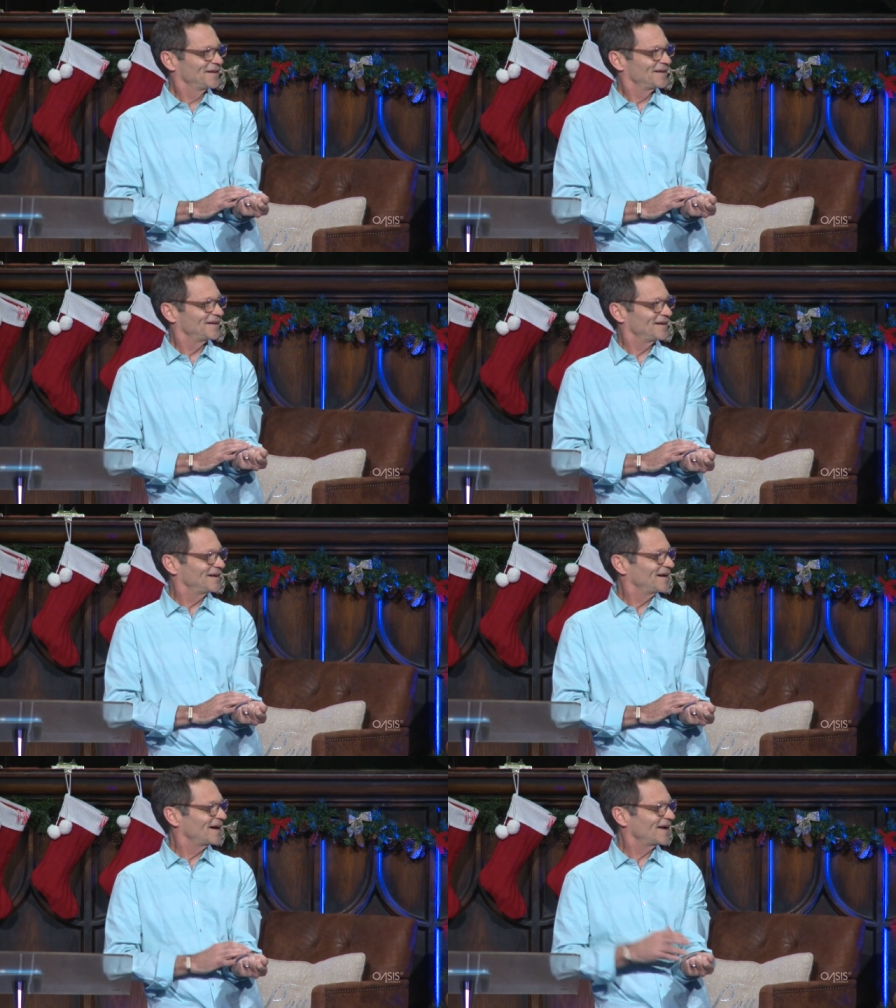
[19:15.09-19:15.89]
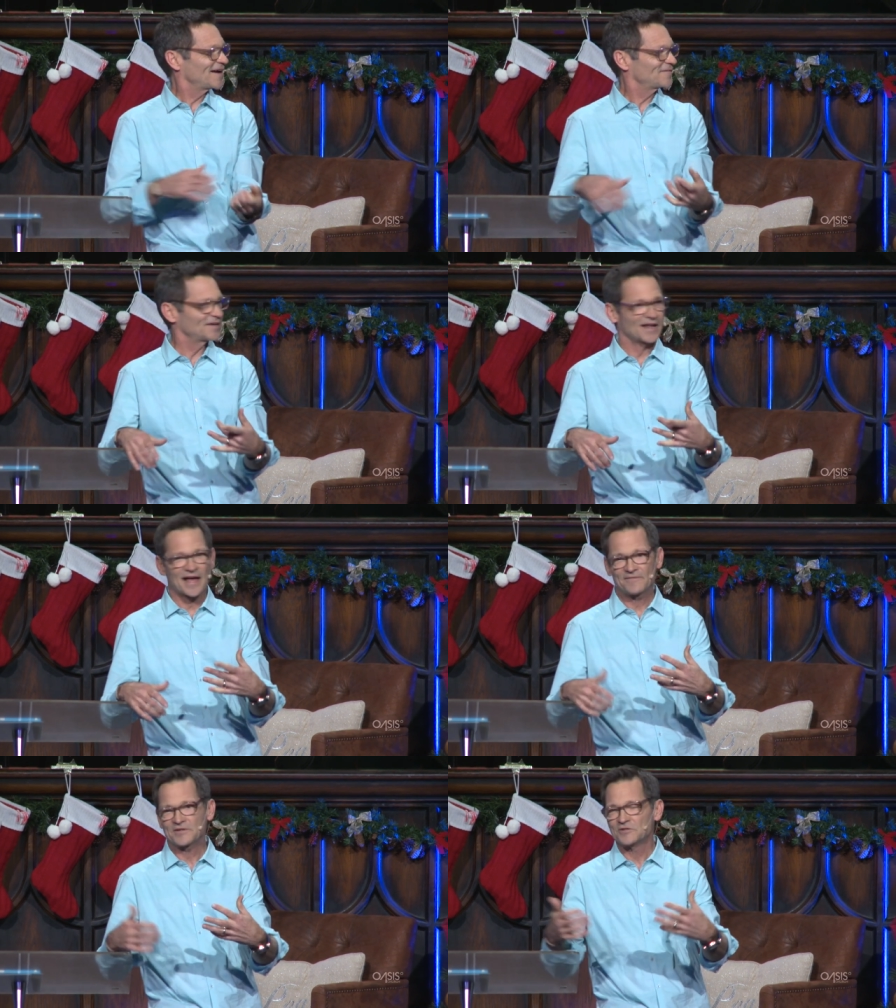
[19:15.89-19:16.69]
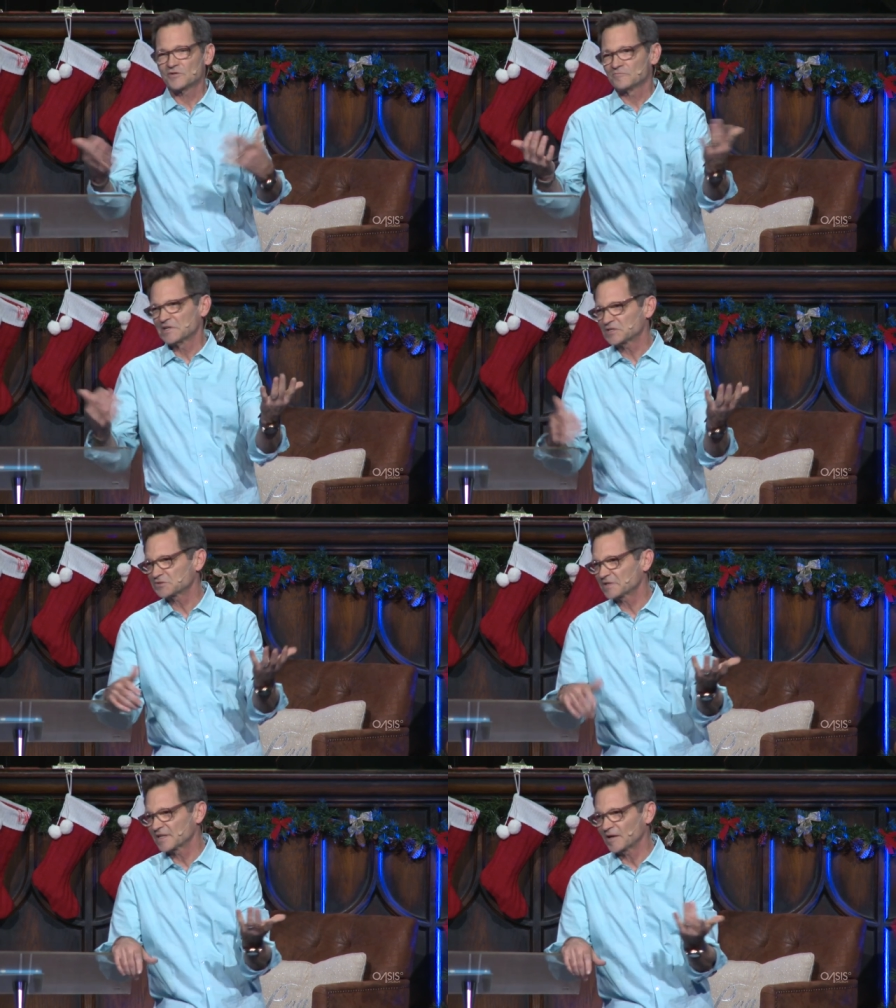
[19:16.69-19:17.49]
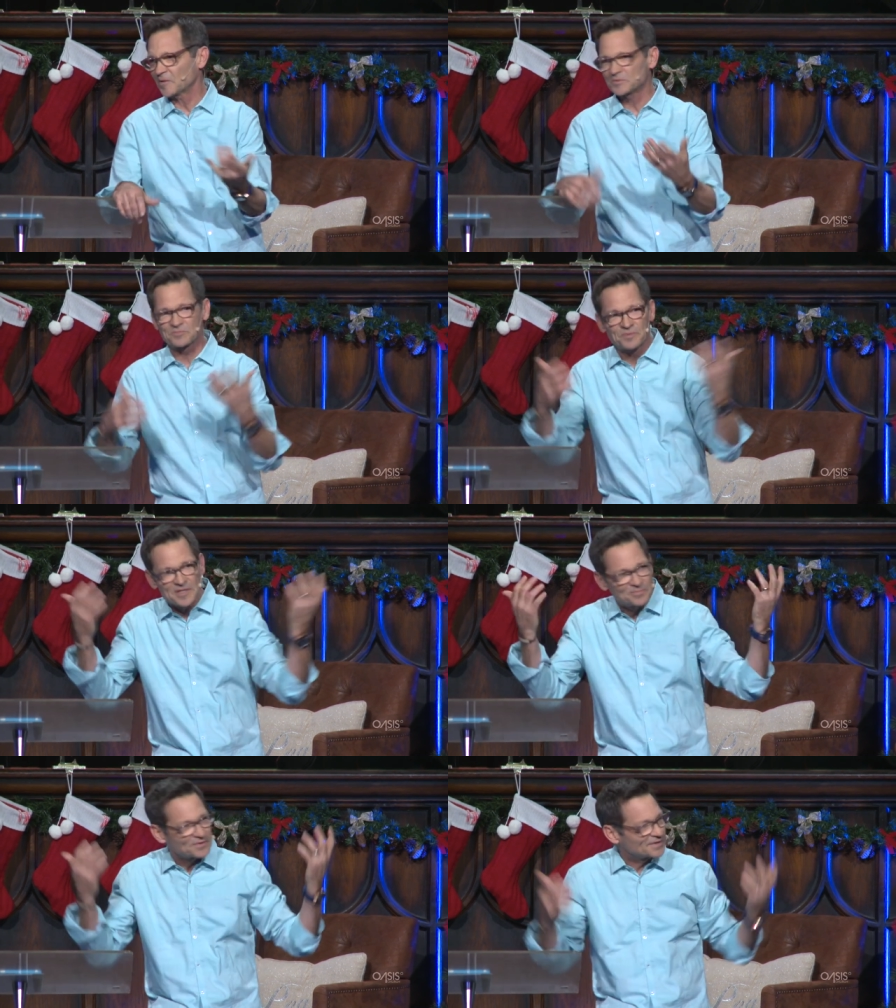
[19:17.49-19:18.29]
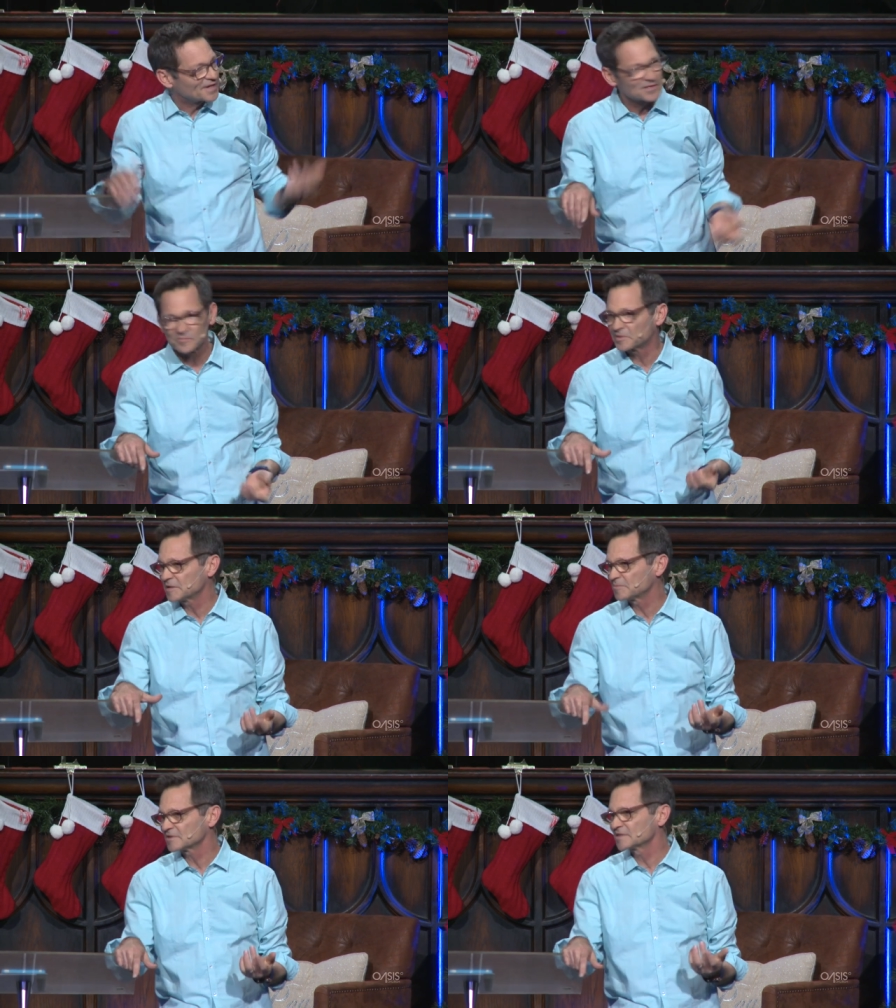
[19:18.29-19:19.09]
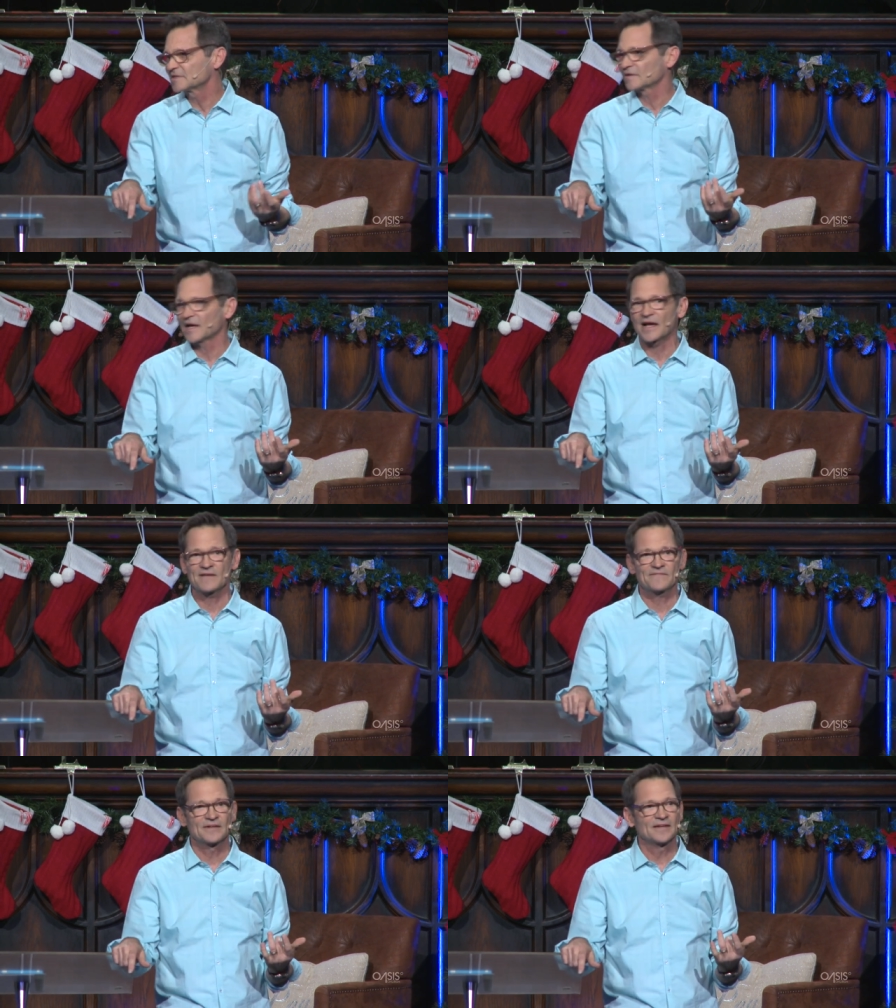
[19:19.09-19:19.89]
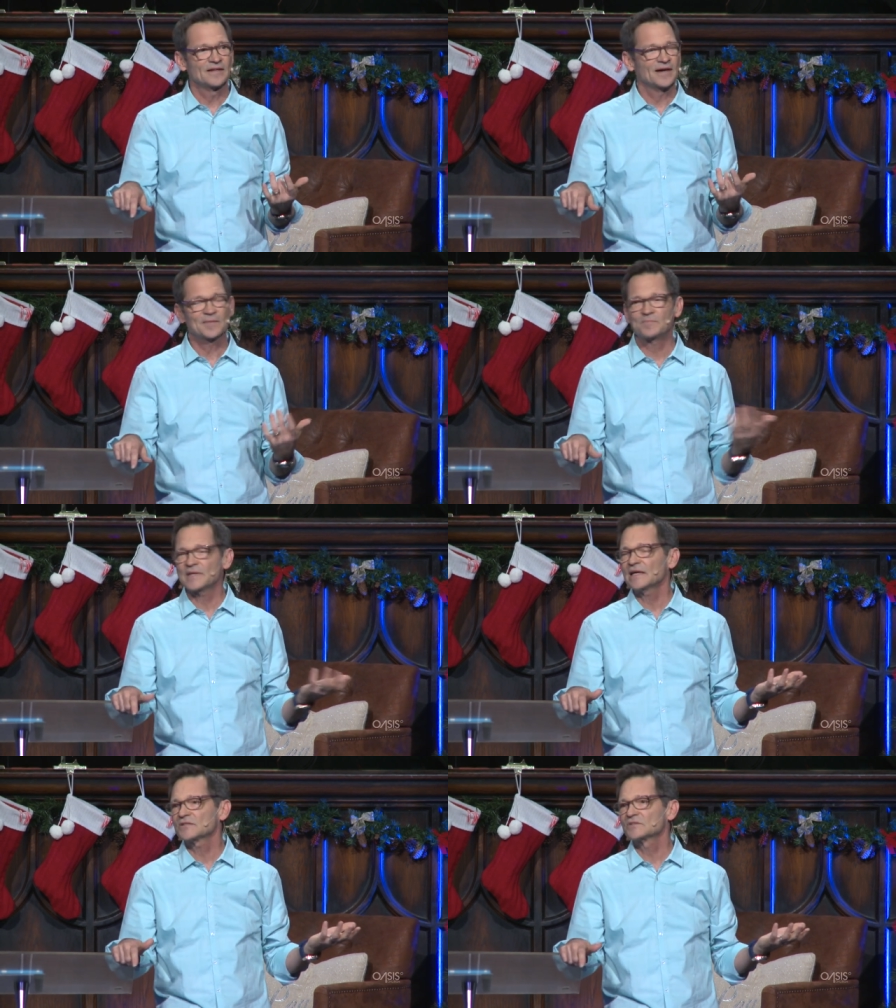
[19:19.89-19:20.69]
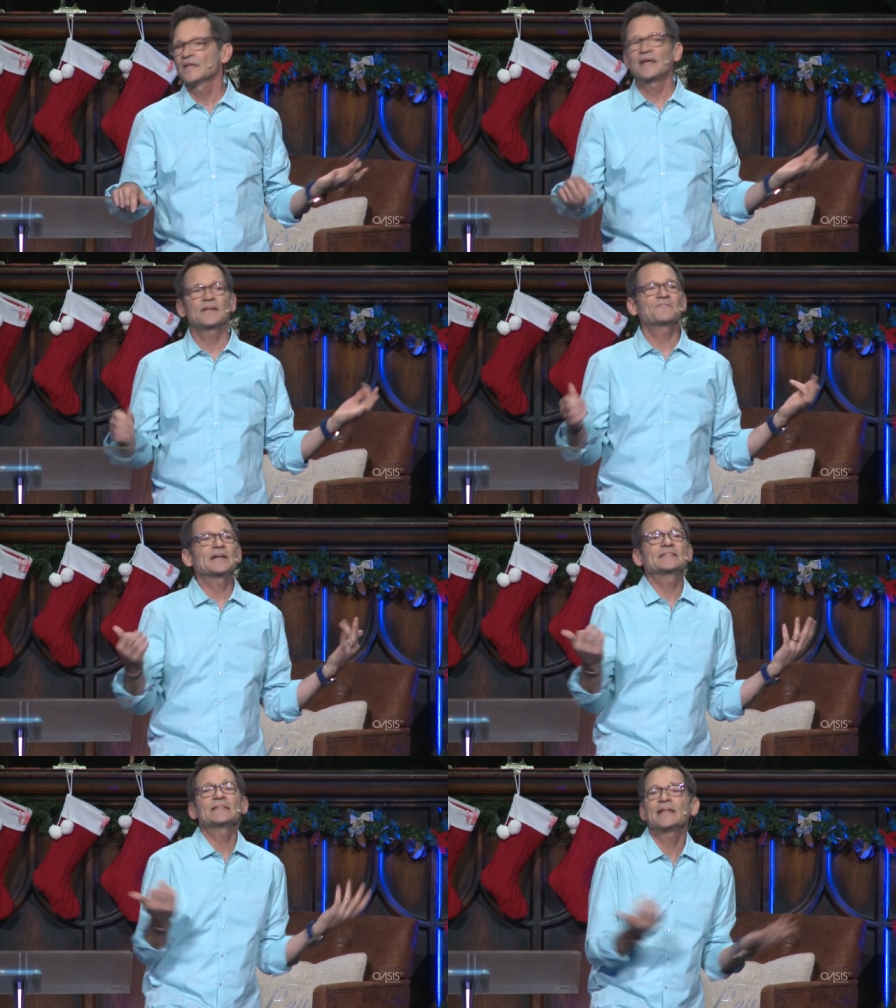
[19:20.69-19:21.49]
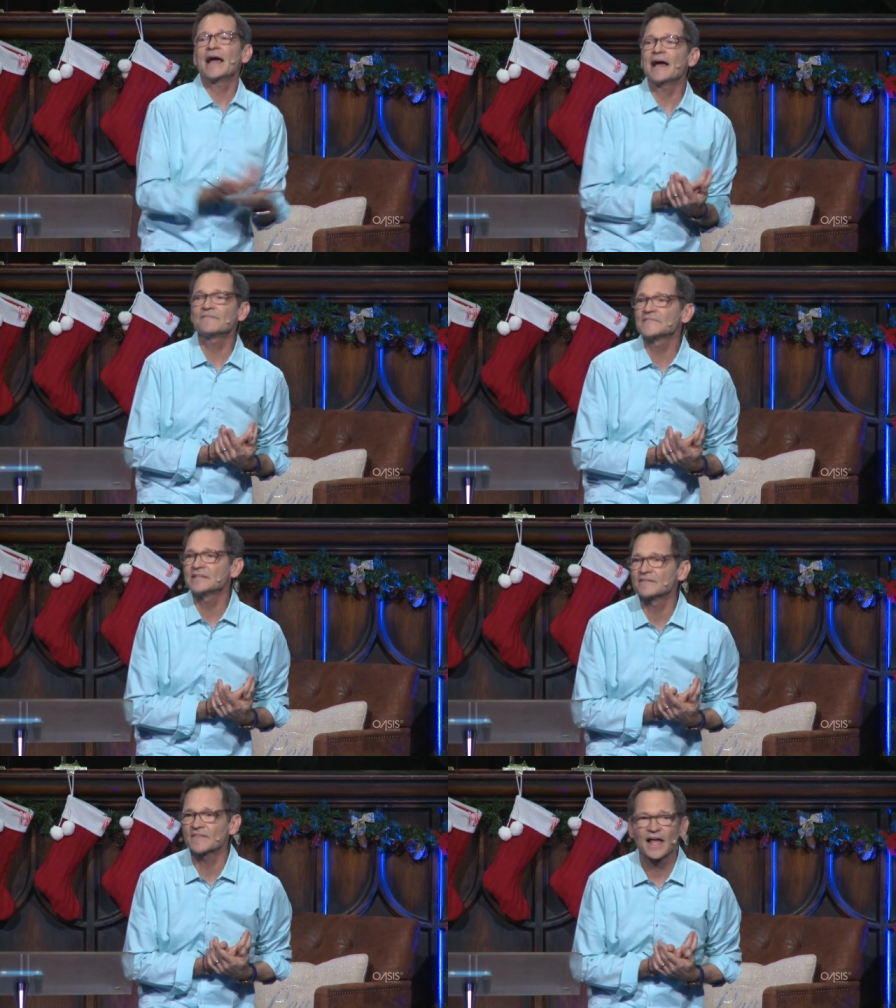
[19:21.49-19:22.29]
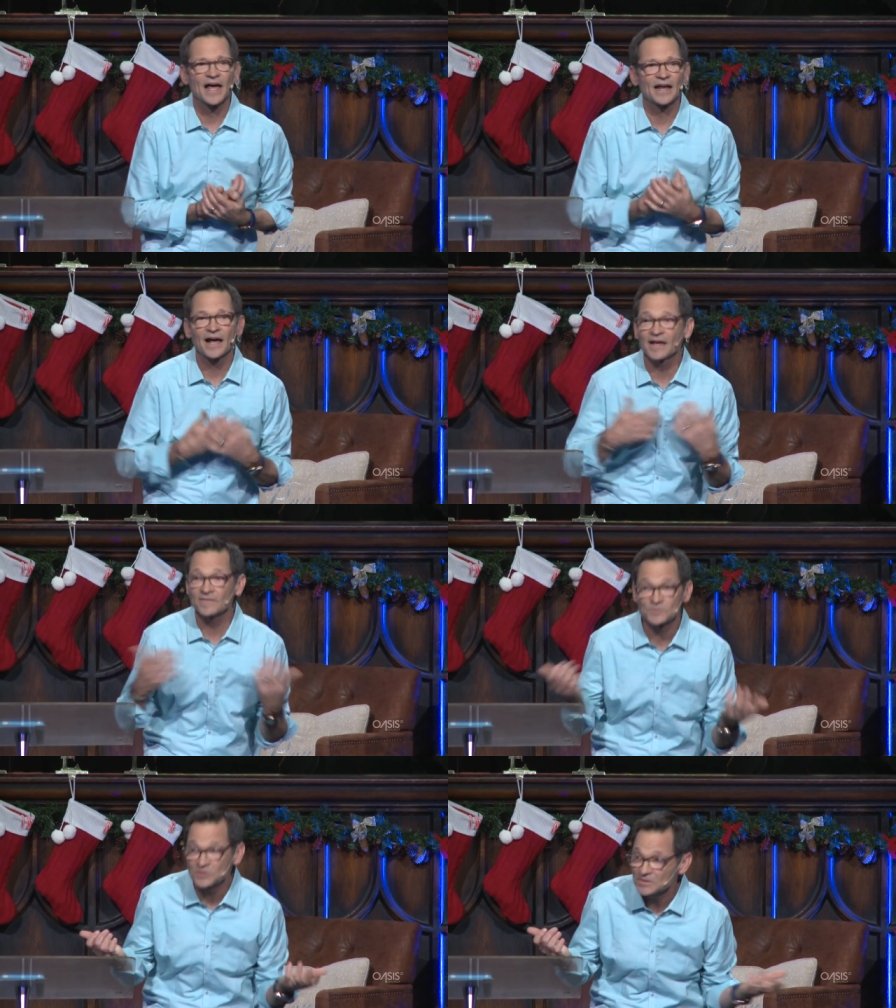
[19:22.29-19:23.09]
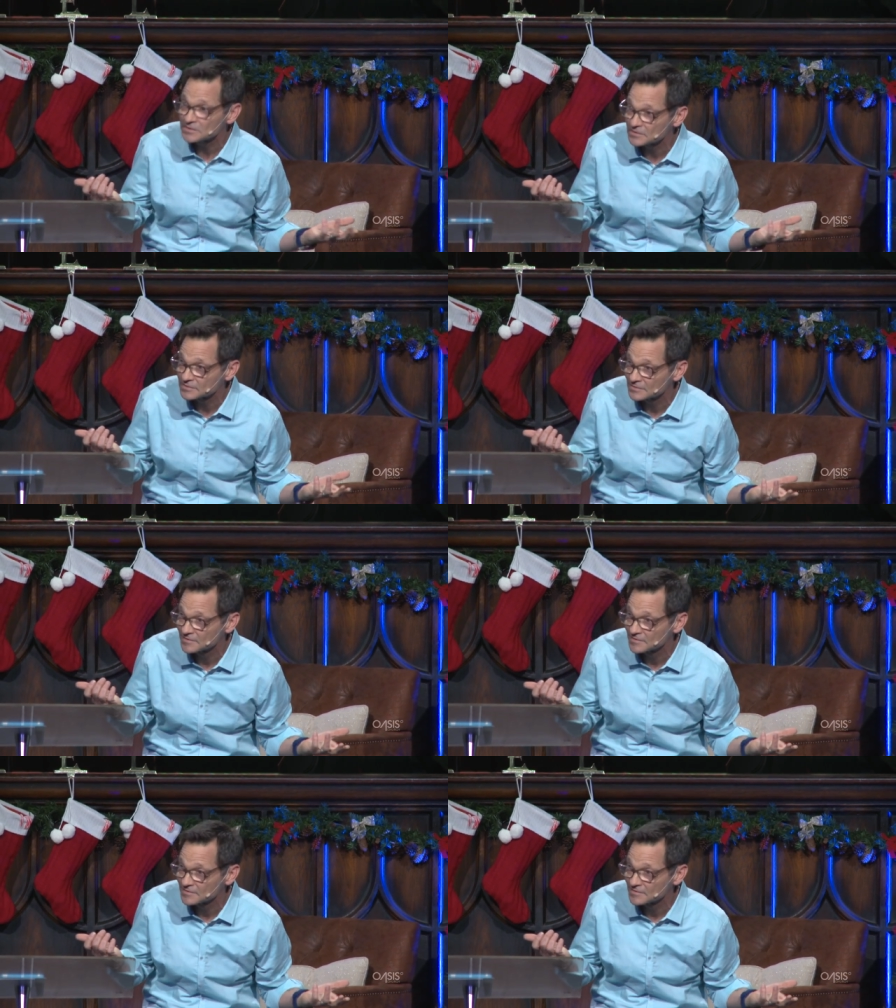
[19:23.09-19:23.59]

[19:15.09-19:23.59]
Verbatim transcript: Uh, I have an avenue of ministry that helps people, other people in their life. I'm blessed. And if I didn't have any of that, I have Jesus.